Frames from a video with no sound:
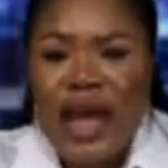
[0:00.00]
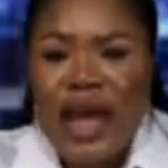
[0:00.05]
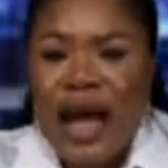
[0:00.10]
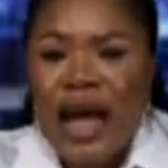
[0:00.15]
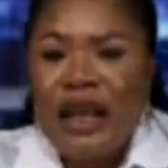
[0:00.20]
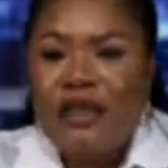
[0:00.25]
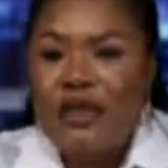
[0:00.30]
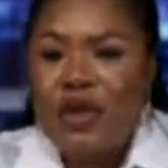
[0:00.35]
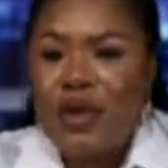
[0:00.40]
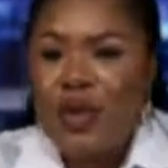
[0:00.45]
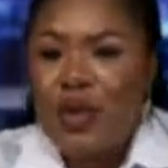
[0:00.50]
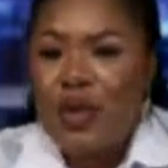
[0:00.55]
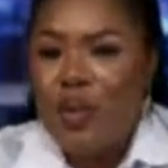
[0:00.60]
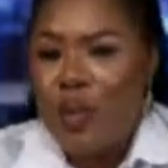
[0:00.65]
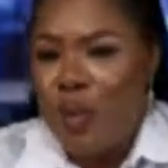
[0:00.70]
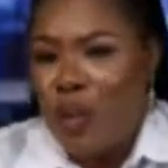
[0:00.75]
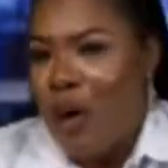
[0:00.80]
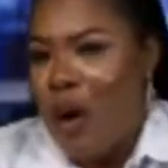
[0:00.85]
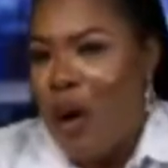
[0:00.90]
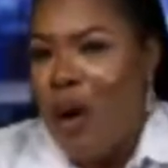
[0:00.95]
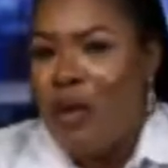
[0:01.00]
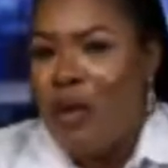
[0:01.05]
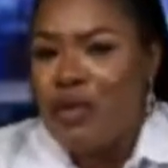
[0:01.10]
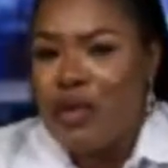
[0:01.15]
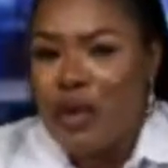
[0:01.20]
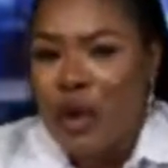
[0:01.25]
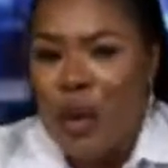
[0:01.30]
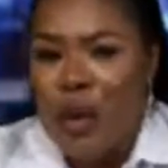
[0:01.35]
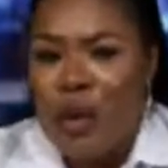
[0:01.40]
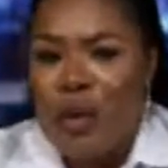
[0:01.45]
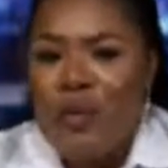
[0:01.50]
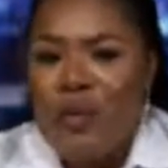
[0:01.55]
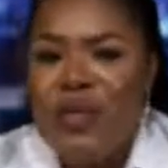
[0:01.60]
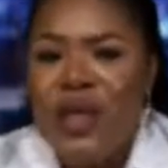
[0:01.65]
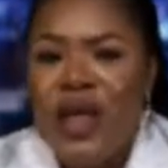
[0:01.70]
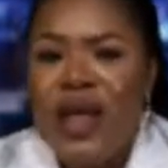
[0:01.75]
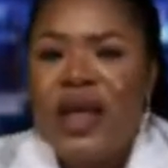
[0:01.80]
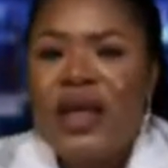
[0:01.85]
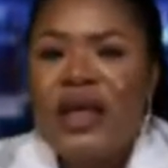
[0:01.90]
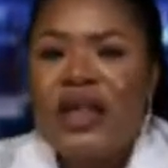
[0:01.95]
As you all know,
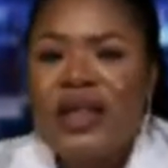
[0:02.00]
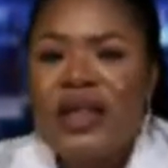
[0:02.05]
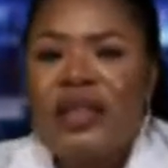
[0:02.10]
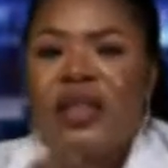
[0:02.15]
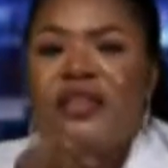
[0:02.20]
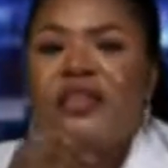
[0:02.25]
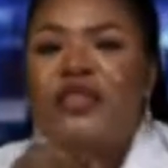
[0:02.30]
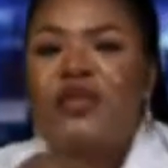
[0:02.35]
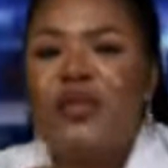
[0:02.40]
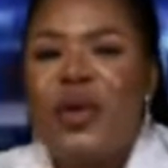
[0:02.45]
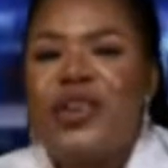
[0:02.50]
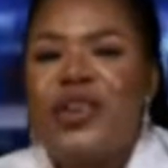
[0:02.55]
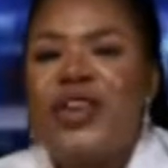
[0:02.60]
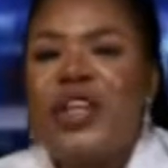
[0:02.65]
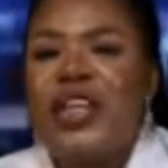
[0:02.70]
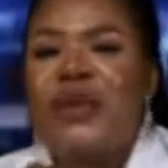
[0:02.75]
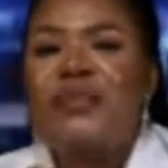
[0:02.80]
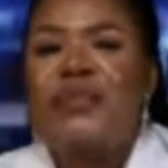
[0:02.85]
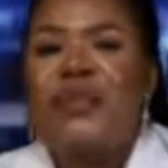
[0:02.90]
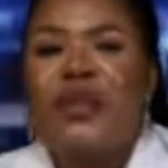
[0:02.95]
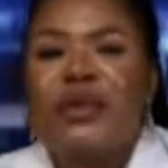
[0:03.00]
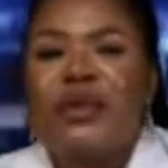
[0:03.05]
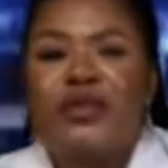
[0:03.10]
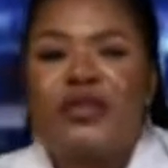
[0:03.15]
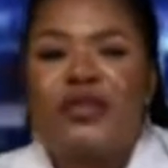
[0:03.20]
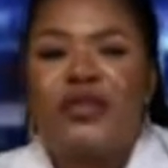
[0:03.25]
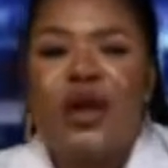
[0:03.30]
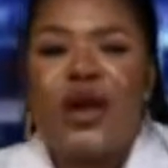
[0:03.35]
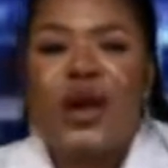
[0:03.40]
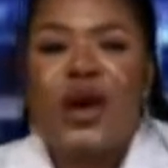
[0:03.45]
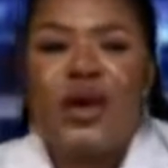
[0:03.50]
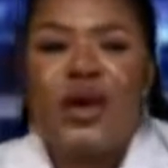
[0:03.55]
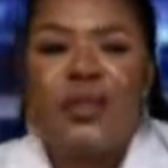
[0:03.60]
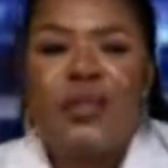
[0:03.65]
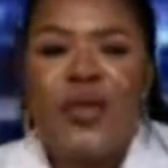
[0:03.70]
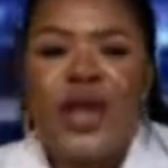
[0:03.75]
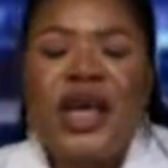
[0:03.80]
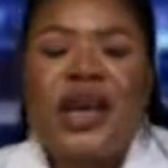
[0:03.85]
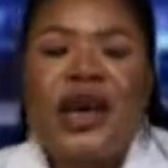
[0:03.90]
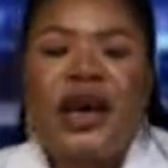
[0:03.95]
the situation is most
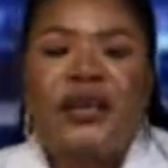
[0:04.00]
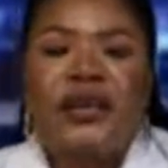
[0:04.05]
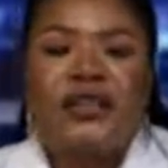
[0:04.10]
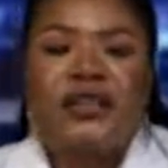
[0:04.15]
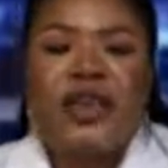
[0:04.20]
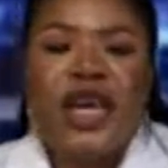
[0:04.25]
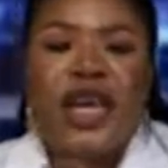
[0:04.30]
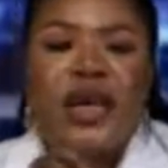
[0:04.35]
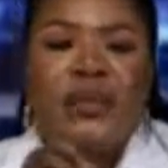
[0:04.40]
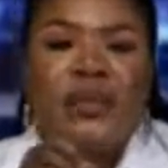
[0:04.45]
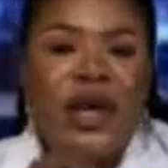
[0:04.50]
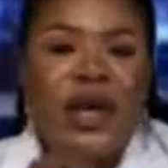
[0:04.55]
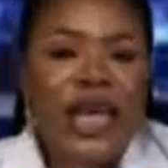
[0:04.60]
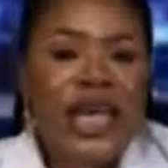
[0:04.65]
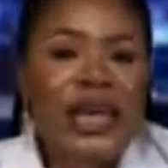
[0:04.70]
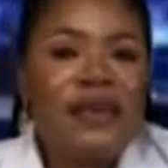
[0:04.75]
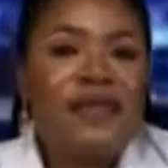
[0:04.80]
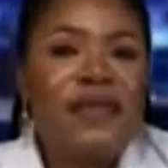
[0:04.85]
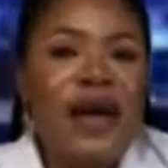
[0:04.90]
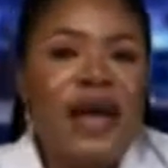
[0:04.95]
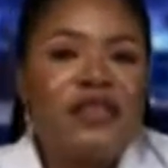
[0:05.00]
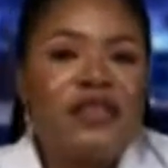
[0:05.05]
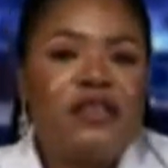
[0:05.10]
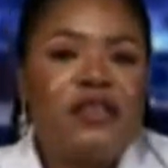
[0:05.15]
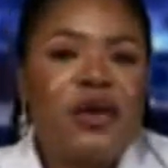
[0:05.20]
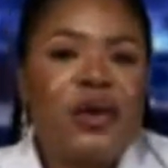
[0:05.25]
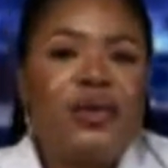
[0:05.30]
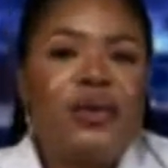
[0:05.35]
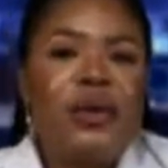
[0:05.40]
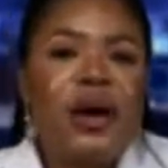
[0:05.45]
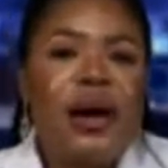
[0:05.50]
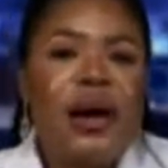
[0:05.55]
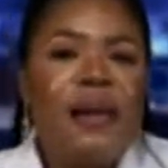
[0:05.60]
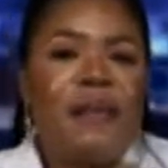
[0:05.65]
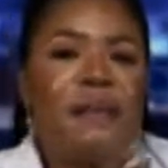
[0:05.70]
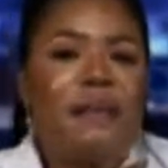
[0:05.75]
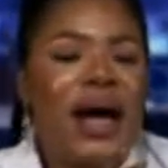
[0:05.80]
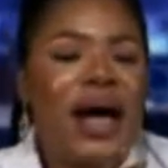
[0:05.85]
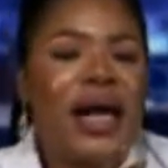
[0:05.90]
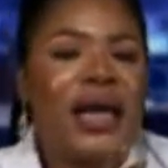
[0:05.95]
precarious in Burkina Faso,
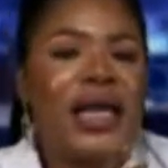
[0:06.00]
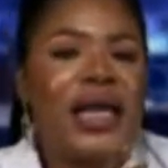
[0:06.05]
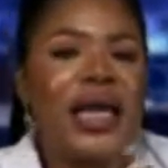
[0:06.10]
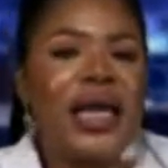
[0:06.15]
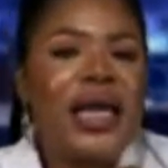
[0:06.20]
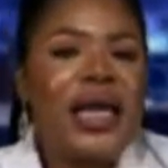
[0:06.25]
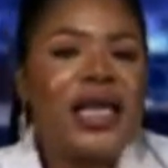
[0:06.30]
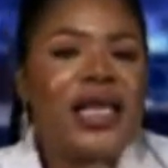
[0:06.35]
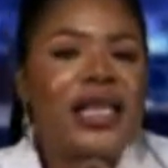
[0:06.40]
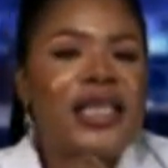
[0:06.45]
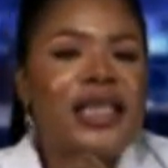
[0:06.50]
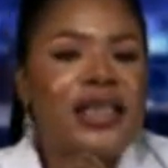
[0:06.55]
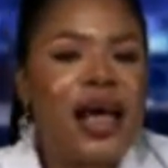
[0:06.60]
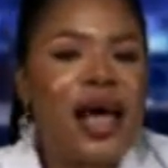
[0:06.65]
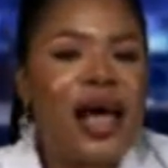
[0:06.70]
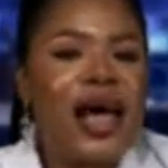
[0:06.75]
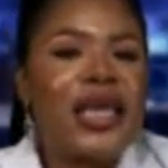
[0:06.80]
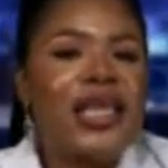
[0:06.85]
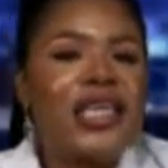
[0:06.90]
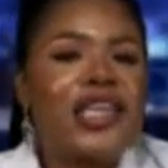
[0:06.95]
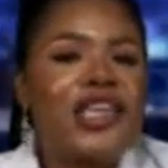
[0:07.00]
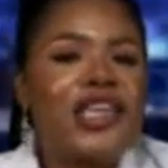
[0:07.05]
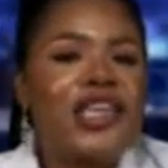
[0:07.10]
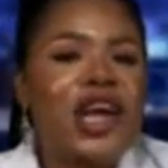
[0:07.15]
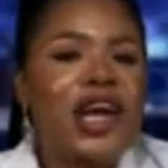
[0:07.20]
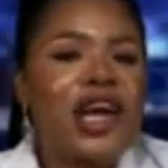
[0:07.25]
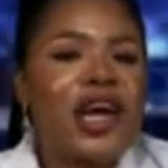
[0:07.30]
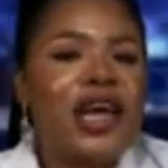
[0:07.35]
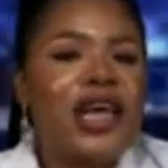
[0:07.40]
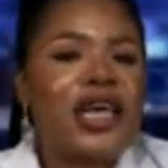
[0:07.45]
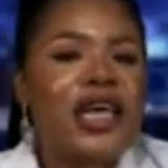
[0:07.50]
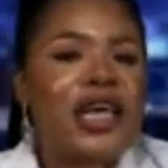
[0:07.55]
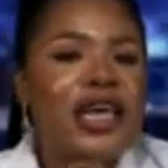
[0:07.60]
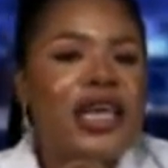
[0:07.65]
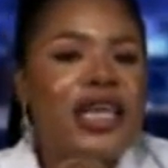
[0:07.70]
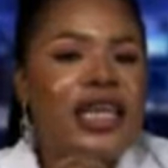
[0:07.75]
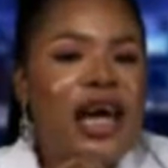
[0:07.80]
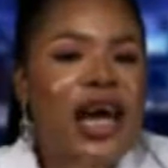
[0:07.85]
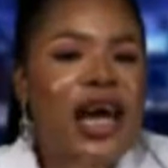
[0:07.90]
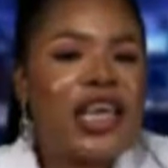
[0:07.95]
Mali, Nigeria,
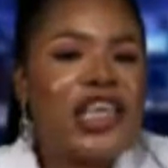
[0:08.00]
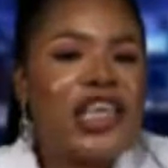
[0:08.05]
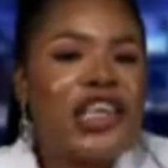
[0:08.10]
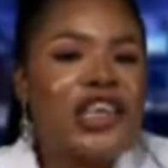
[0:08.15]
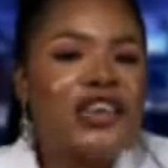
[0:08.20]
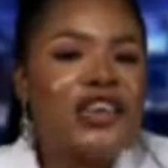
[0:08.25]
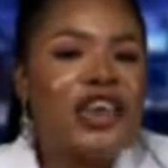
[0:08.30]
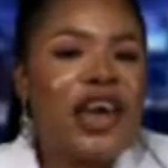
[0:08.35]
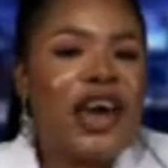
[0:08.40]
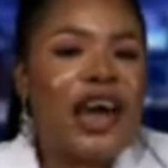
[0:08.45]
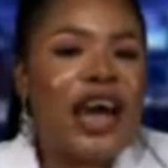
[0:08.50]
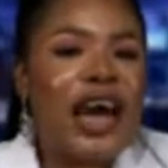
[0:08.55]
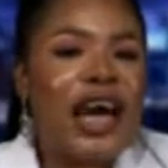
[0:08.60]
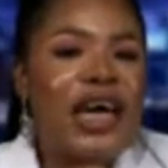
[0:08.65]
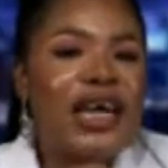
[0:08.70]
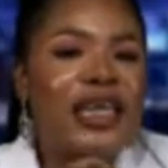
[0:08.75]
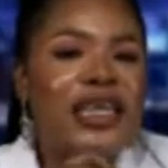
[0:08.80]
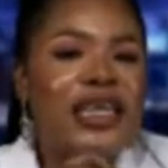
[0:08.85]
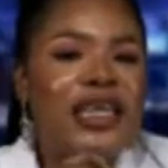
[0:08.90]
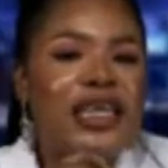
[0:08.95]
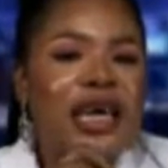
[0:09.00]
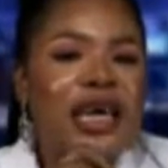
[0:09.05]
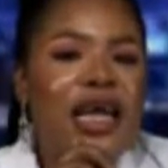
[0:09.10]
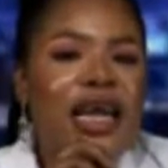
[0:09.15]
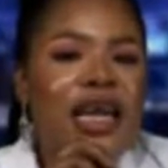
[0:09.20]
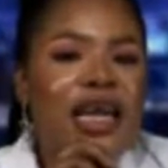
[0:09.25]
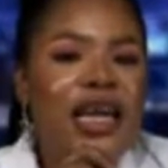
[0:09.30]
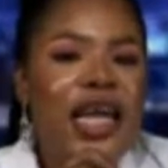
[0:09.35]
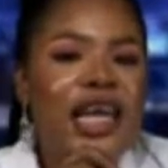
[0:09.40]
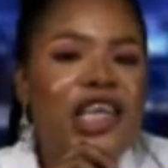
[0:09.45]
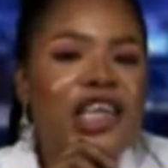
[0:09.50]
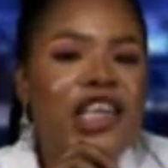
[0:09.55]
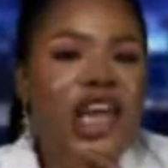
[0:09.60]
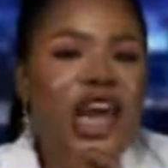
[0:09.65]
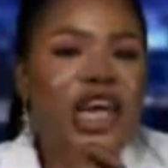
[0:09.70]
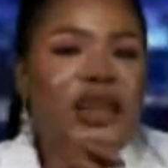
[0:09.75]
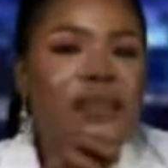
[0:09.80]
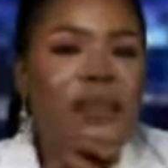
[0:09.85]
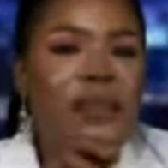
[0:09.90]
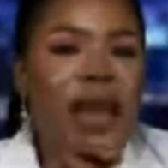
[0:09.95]
and Lake
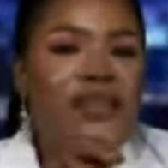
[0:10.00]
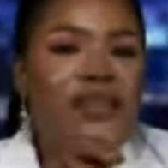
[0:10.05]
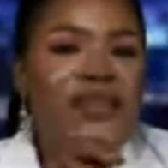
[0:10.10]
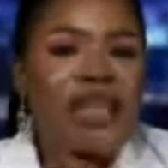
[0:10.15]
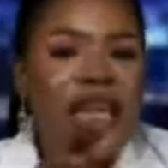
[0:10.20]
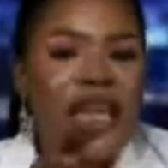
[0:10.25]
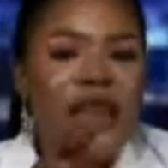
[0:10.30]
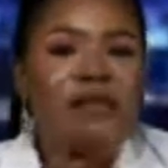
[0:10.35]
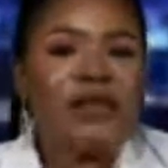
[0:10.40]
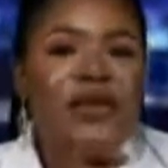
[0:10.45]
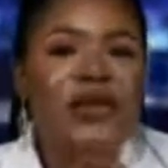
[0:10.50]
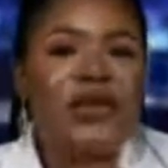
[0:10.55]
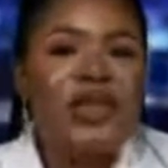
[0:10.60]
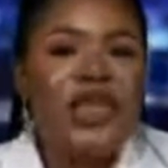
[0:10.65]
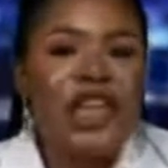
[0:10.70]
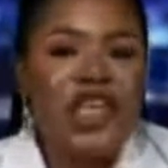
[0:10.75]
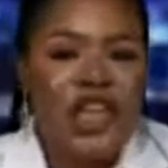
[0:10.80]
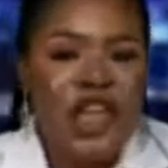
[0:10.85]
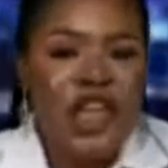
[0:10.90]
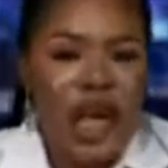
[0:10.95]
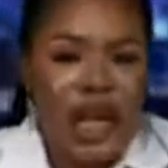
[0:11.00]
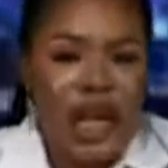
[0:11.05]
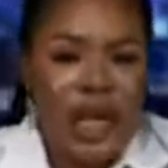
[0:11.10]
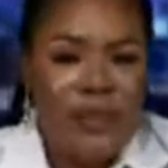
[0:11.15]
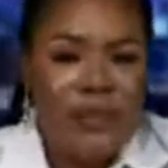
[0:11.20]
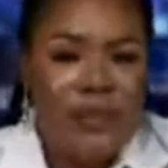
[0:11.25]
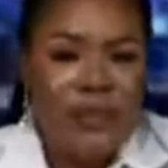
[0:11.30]
Chad Basin, even Niger.